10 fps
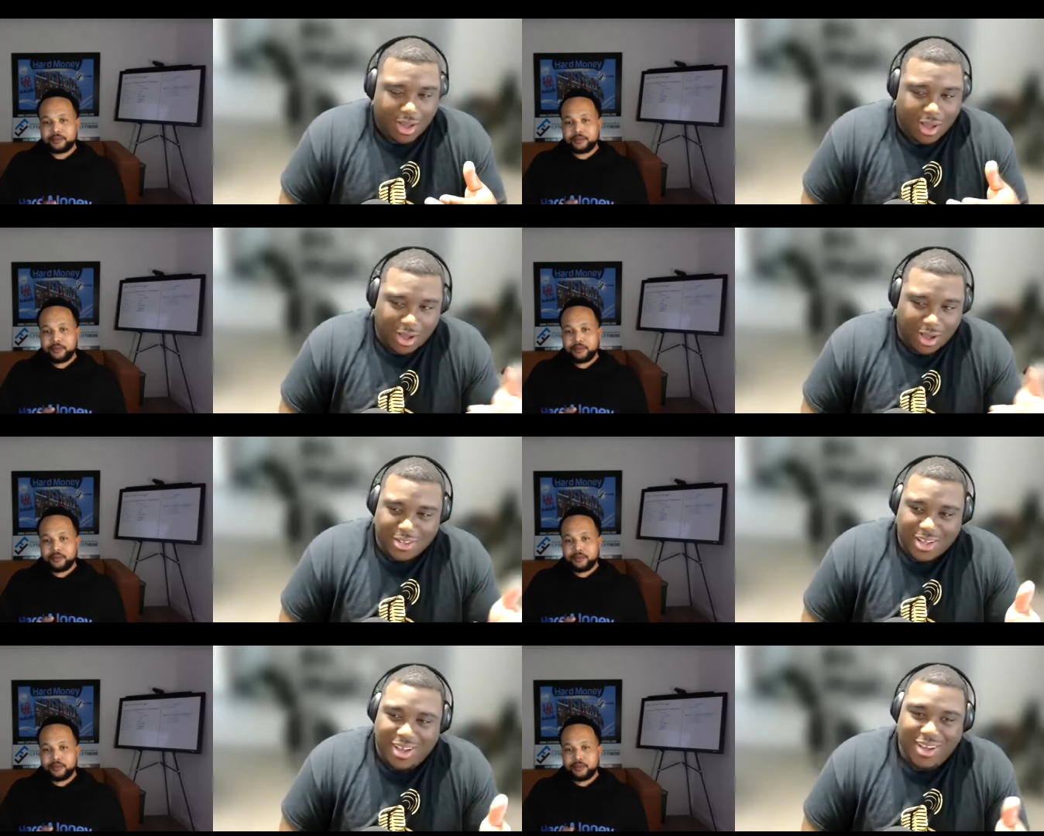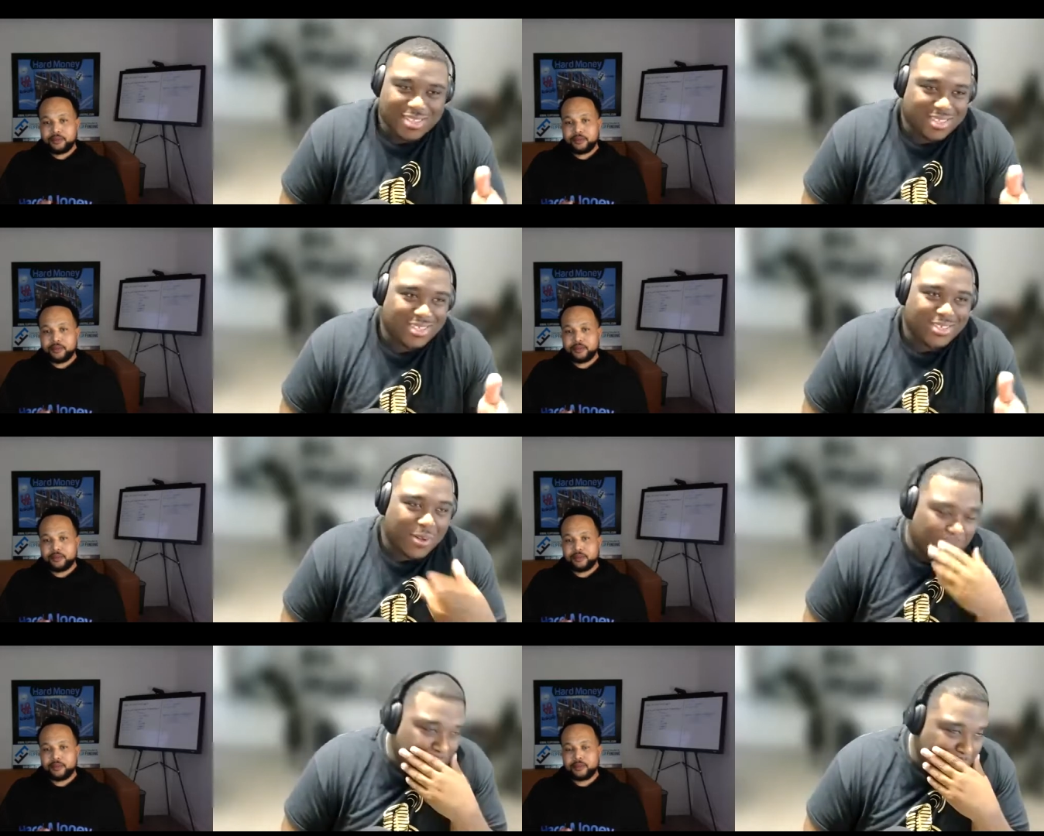Speaker 1: how do, how is this
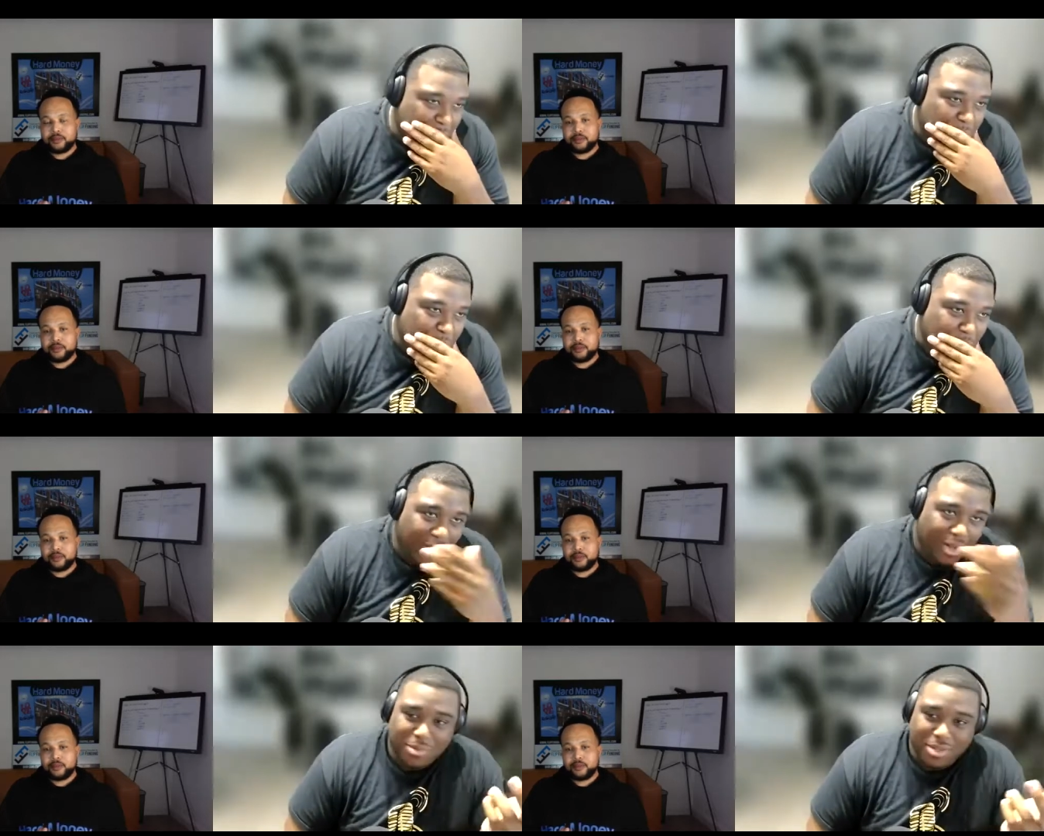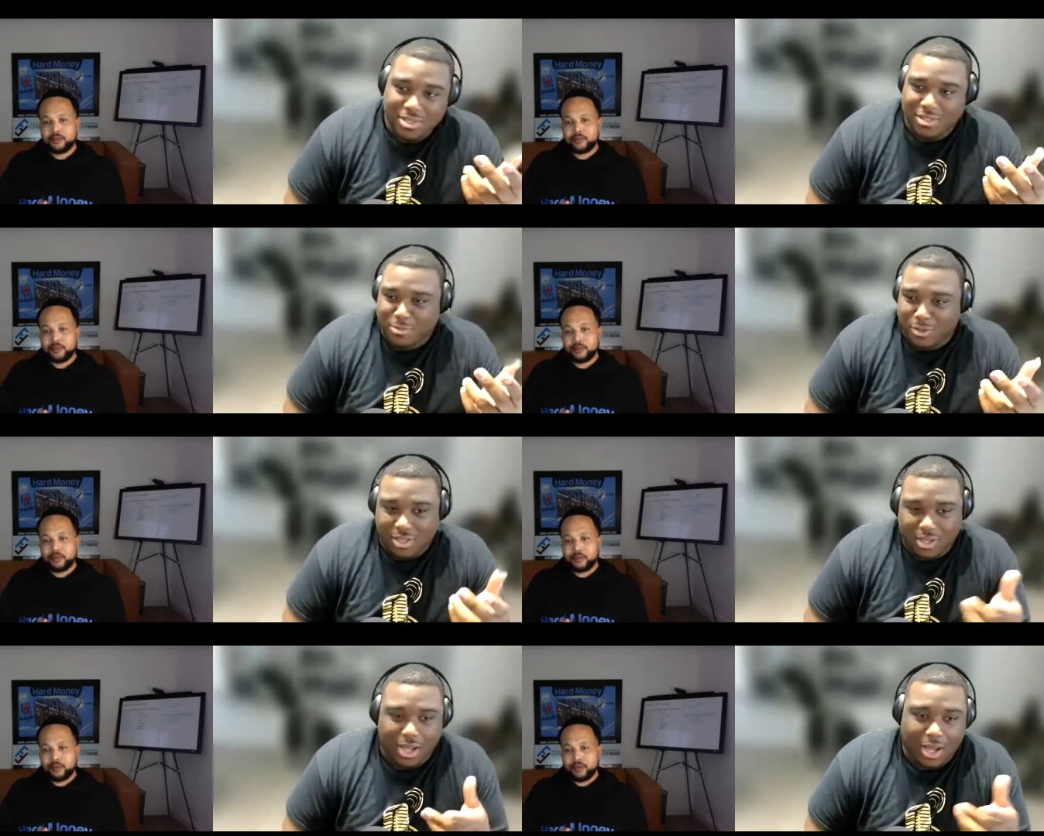a a business per
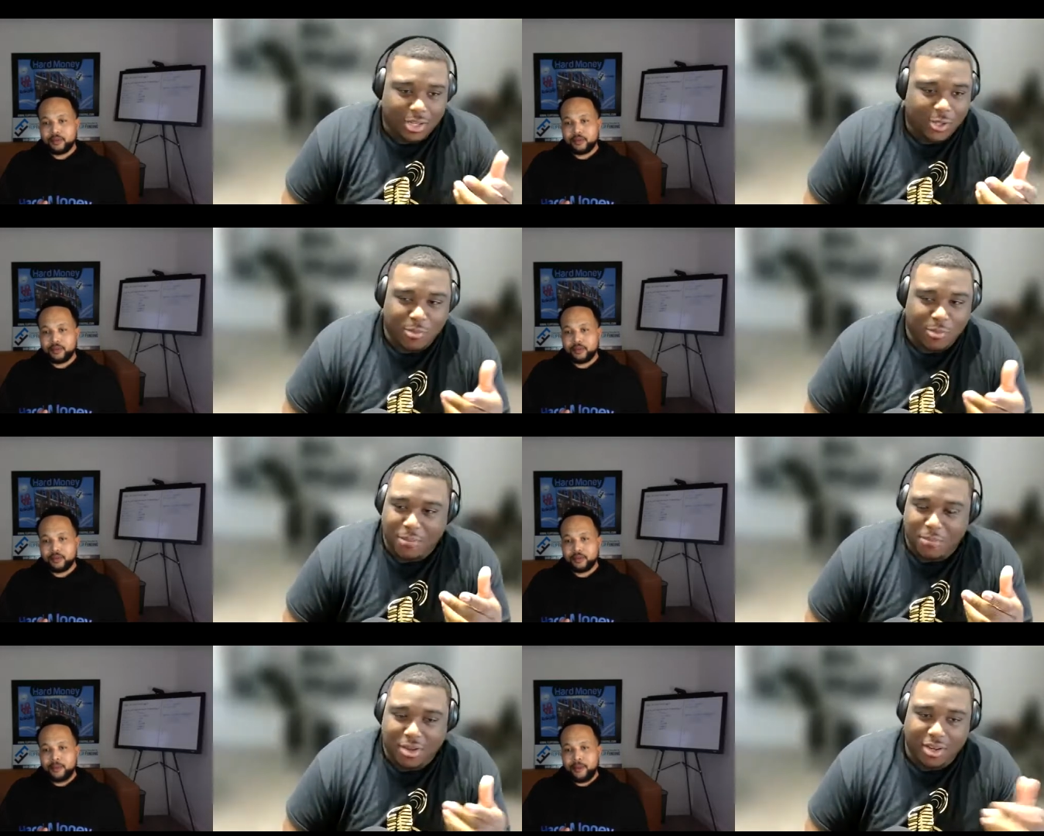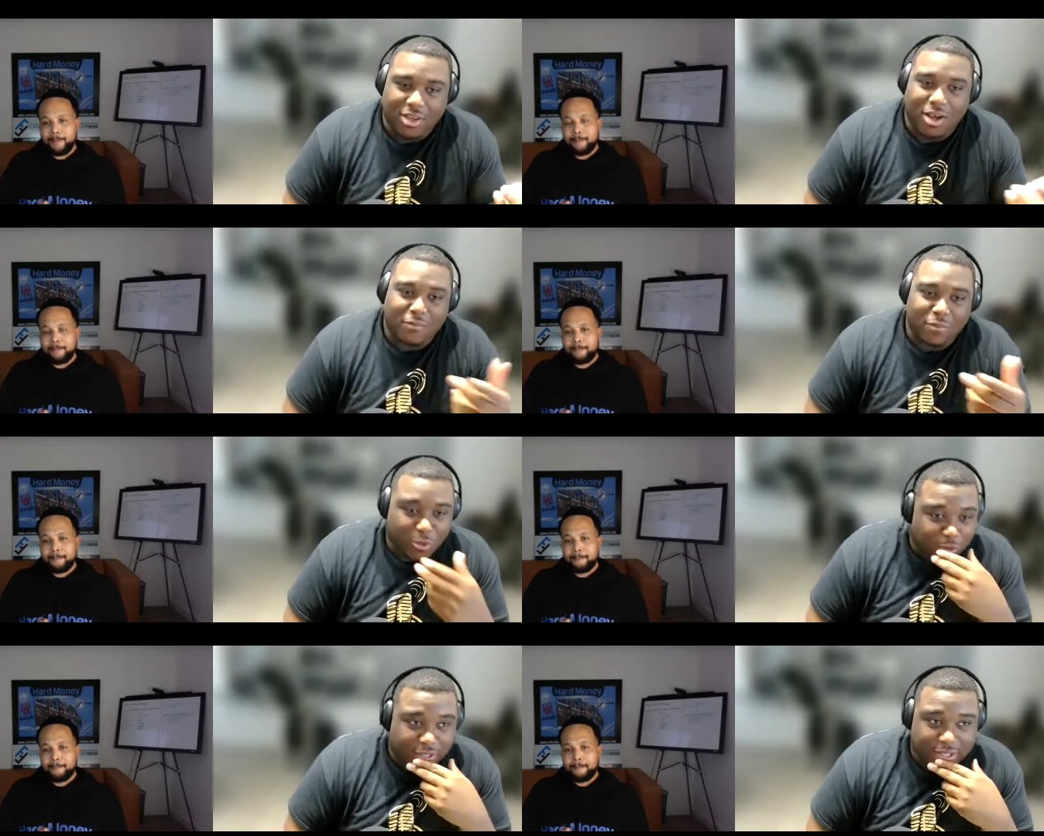se? Like, how do you make money off of
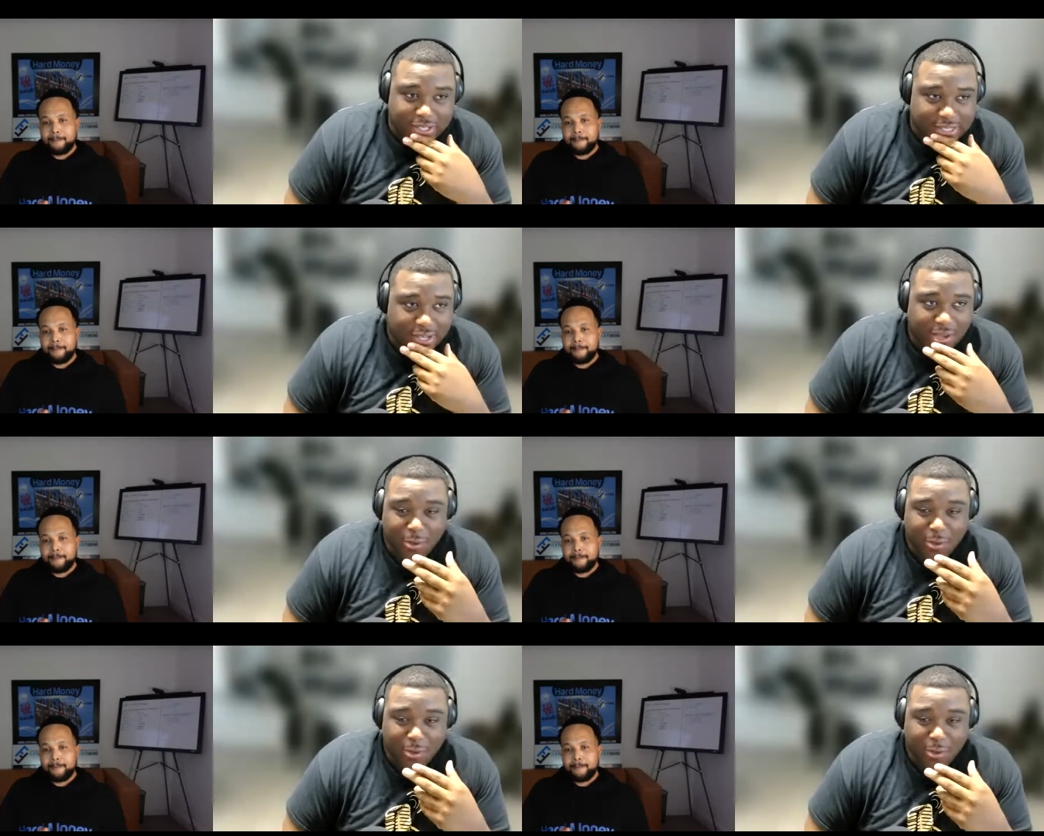doing this?